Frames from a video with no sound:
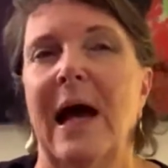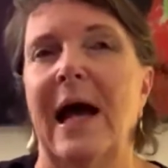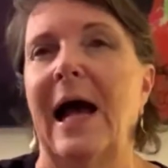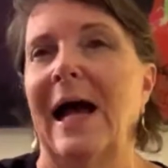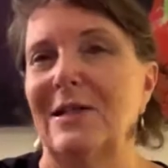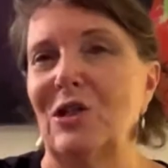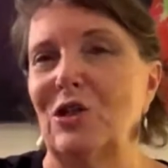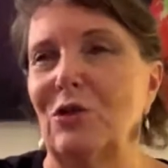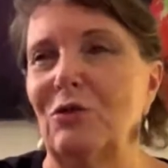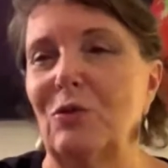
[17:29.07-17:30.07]
our
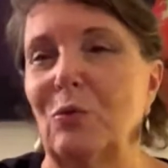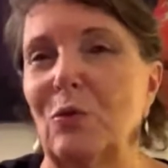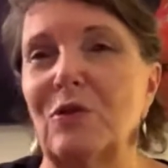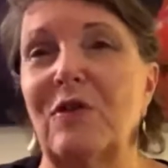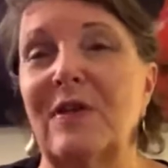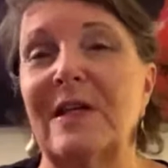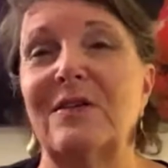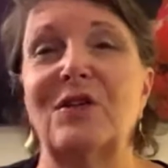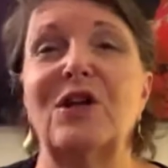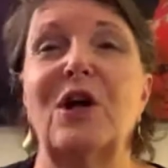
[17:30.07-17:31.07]
attitude towards the
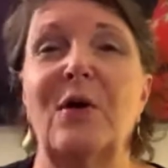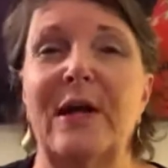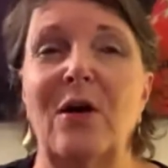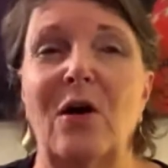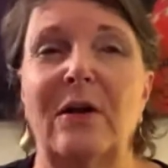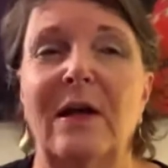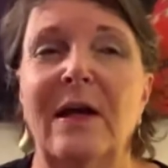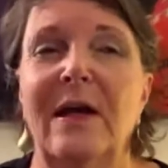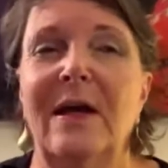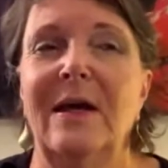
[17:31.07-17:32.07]
things that are going on.
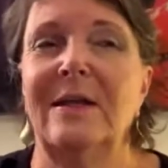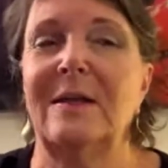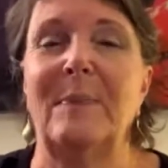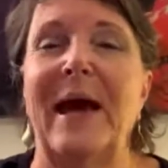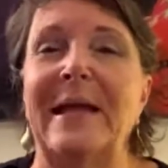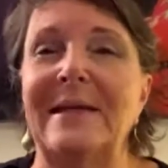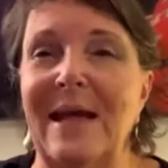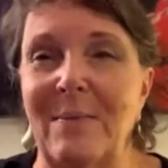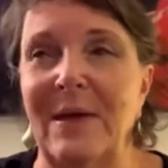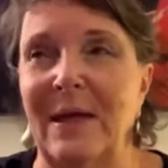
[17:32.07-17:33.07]
The
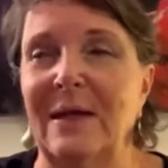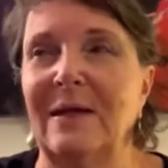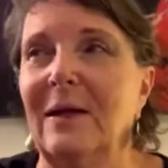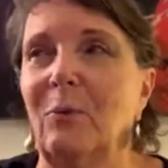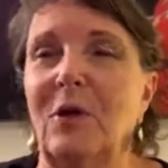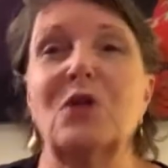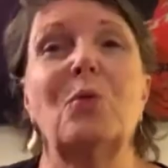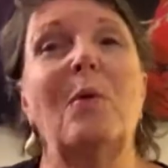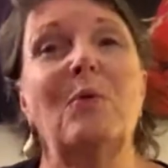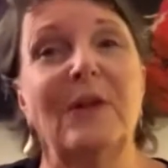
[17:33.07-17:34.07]
pandemic,
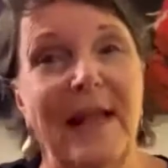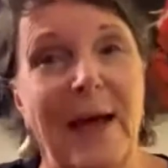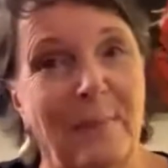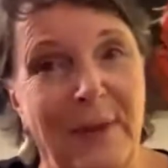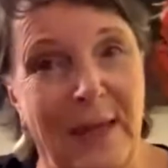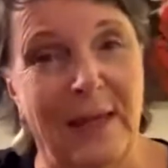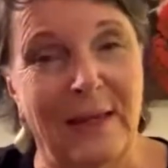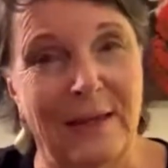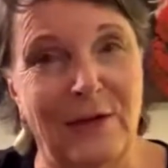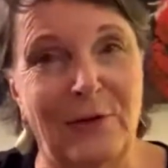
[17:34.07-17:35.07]
which one would that be?
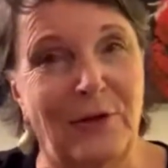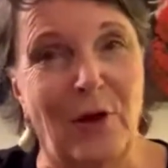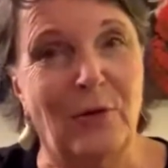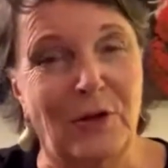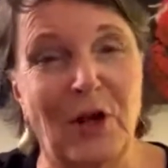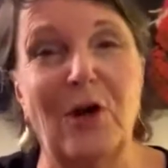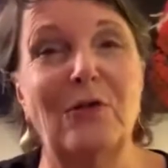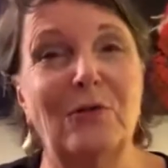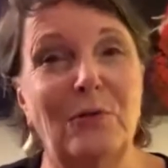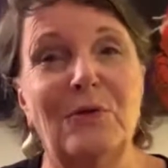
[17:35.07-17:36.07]
You know that uh,
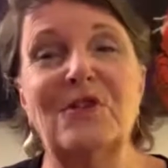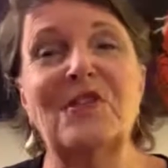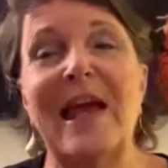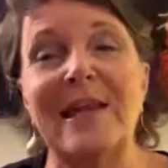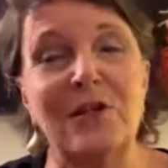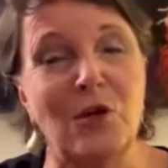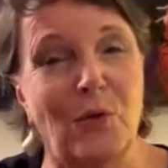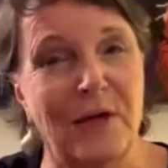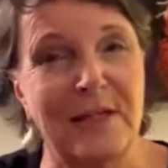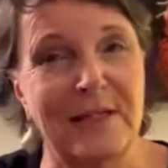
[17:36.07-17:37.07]
through the
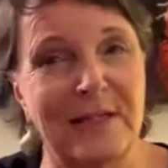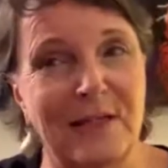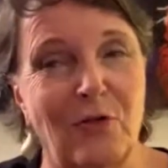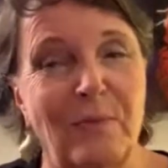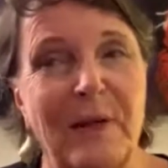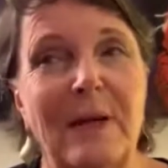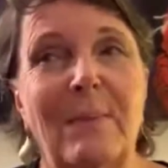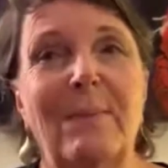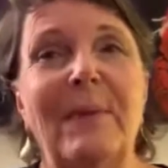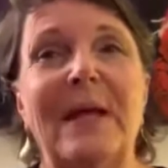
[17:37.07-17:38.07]
centuries, there have been
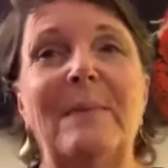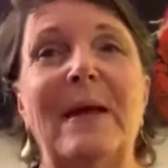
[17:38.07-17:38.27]
many,